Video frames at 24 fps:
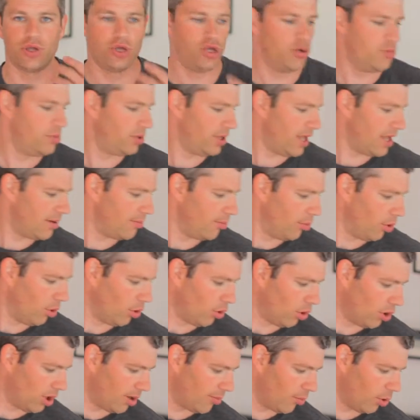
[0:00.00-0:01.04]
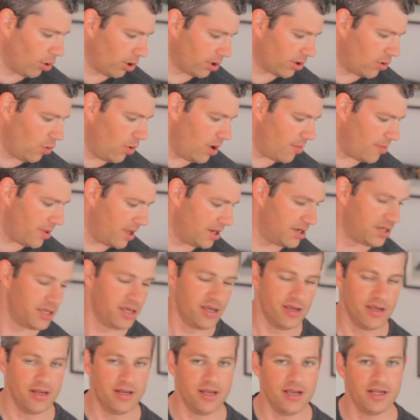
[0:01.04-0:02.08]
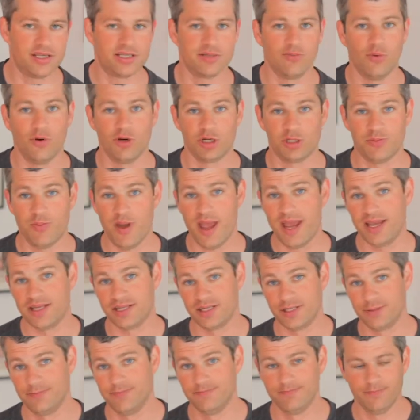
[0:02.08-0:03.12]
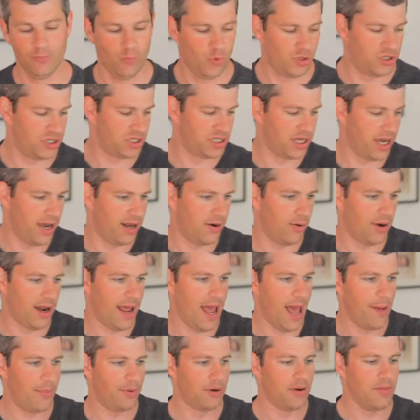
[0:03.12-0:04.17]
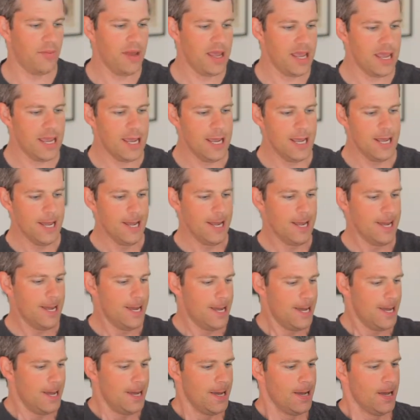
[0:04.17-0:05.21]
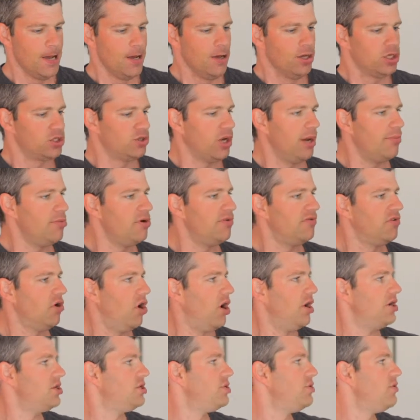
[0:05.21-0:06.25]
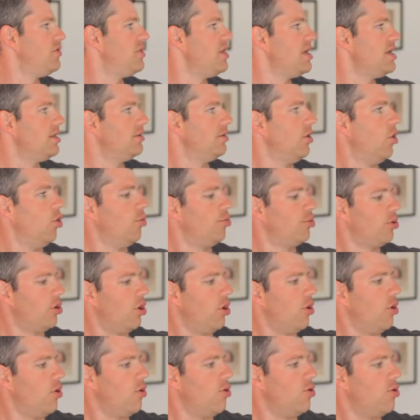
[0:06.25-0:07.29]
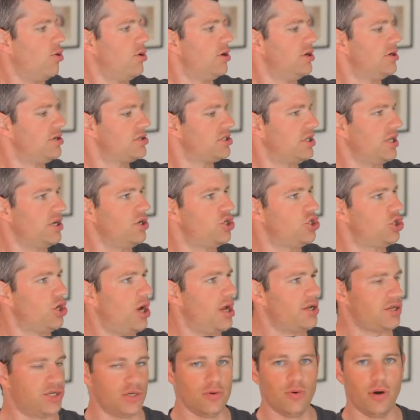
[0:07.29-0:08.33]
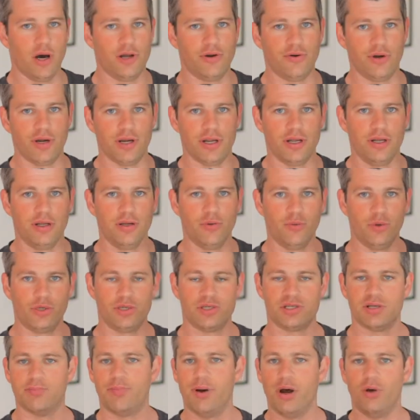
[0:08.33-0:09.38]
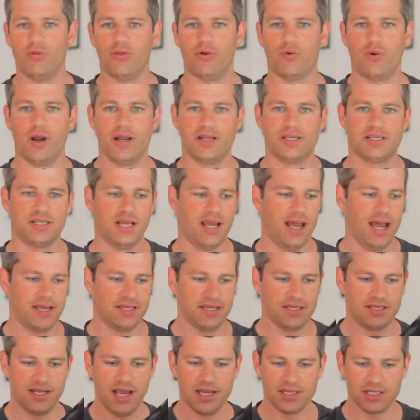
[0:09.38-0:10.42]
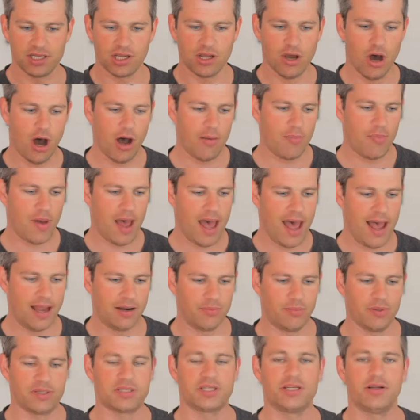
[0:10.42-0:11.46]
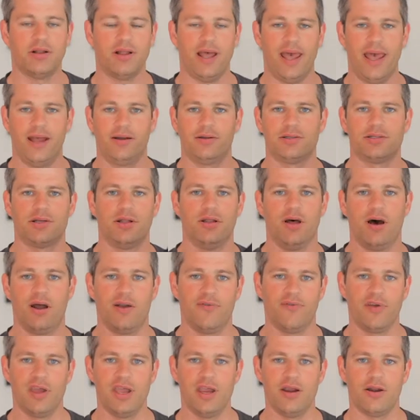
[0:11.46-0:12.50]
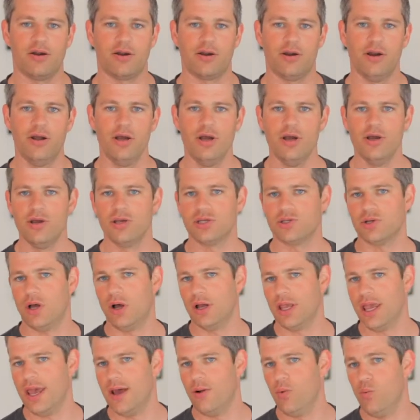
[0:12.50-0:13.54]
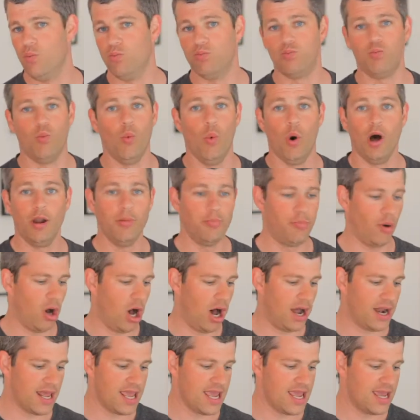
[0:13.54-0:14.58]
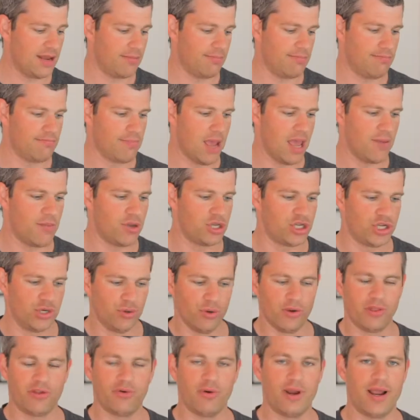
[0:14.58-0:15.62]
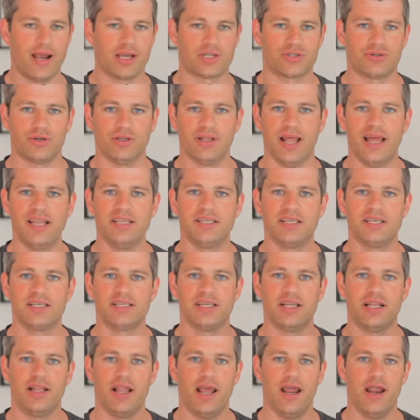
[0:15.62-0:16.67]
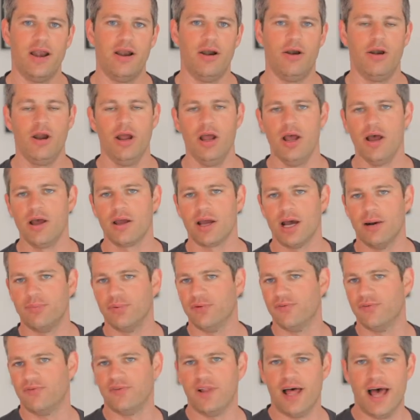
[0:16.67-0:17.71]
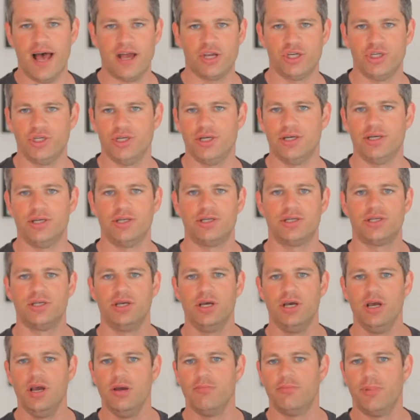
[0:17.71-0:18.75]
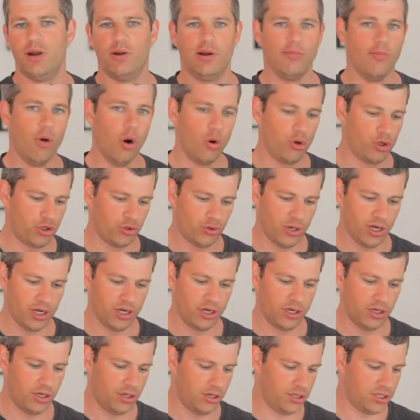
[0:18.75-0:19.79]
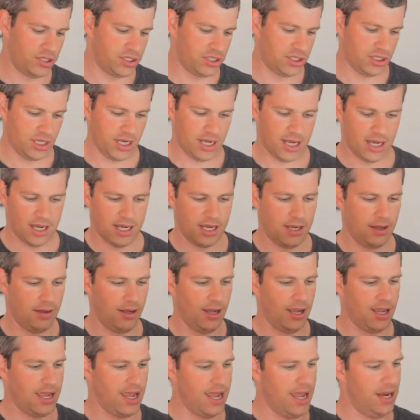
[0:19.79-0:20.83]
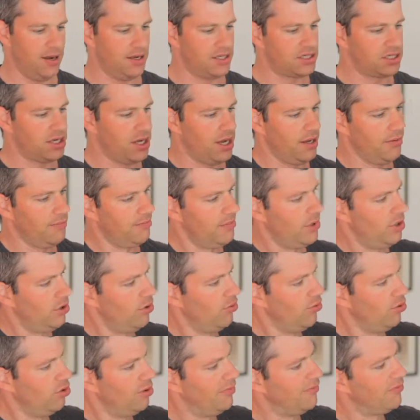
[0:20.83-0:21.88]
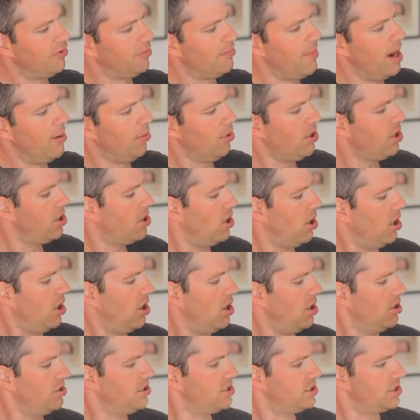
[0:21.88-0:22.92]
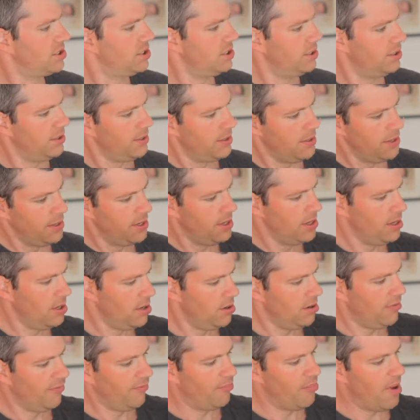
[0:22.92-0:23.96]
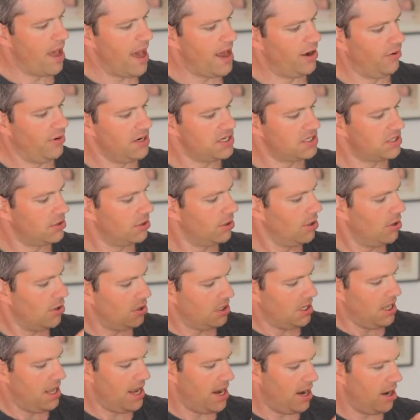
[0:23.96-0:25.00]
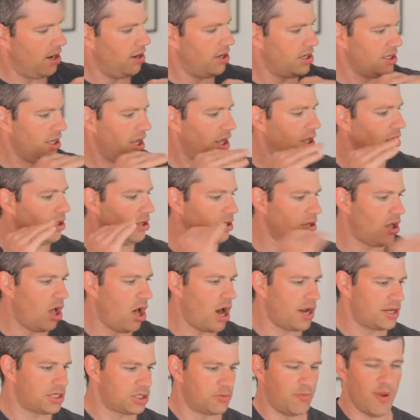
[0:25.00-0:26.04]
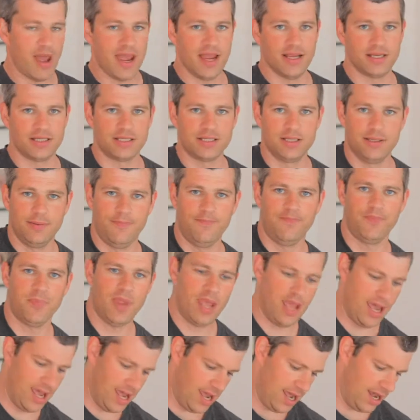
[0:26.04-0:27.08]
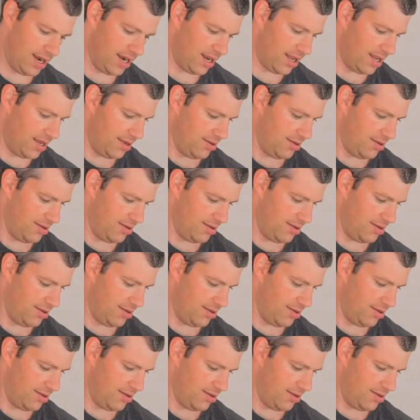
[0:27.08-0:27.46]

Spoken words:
accumulate more and more equipment, you need some more space, which is kind of what happened to me. So I moved on to the Low Pro Slingshot 200, which is about the right size. It's nice and compact, but still handles a lot of gear. So I'll get one body and maybe 2 or 3 extra lenses in there, a couple flashes, my remote triggers. Again, it's got room for memory cards, batteries can go in there, a lot of space. And